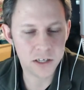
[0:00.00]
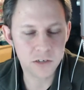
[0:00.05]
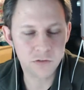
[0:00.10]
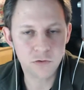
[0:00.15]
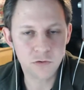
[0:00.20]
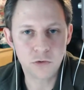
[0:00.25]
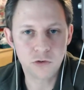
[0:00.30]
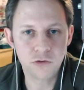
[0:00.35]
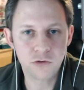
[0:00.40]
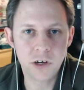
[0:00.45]

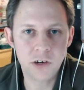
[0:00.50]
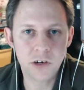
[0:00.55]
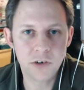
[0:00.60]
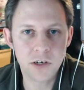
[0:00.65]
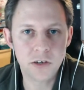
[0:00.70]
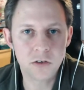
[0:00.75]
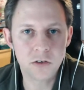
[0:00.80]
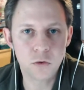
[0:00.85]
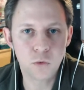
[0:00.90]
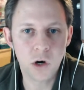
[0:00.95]
it from screen
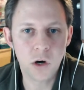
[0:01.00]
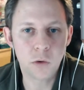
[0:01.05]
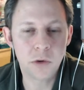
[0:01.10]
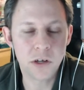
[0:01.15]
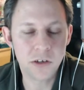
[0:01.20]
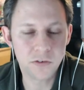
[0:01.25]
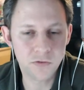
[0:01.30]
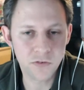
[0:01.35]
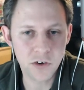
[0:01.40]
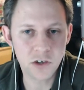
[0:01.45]
readers as well,
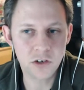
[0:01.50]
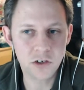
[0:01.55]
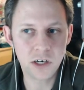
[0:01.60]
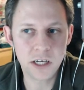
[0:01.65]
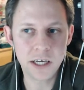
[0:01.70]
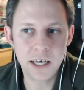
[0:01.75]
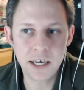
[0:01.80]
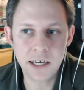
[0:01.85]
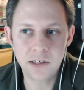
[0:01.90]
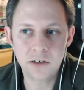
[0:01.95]
but it's visually
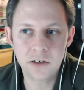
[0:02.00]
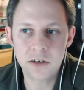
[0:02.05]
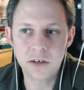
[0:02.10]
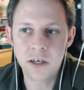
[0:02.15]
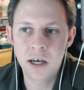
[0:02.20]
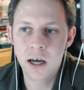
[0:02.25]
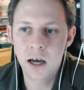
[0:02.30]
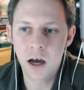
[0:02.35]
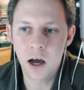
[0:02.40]
hidden.